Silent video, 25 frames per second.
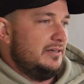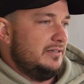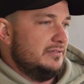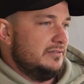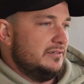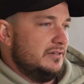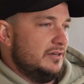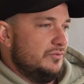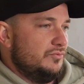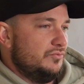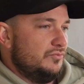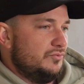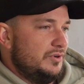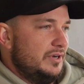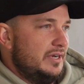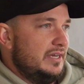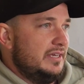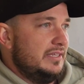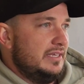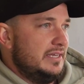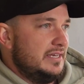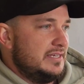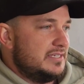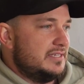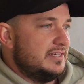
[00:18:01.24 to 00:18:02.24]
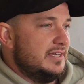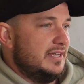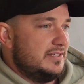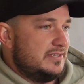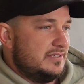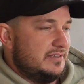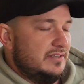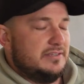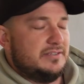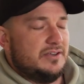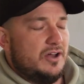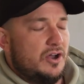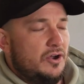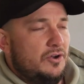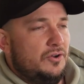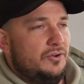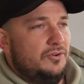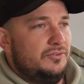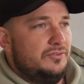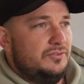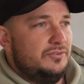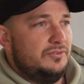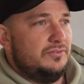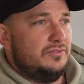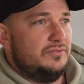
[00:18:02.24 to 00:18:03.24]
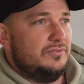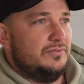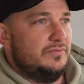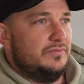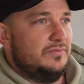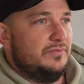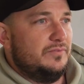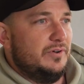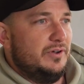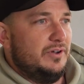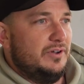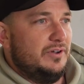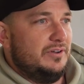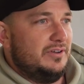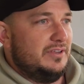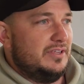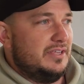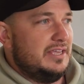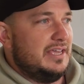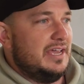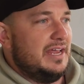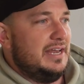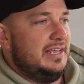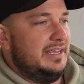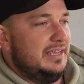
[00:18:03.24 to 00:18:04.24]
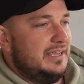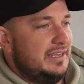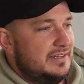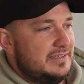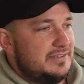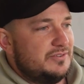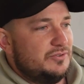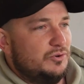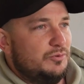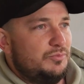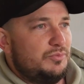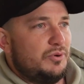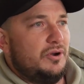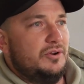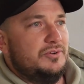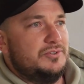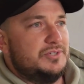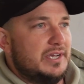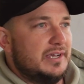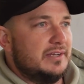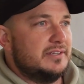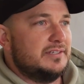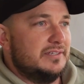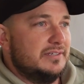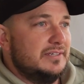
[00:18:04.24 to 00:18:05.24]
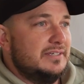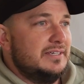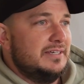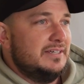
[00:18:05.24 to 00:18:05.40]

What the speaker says: it really sets the tone for getting into a project.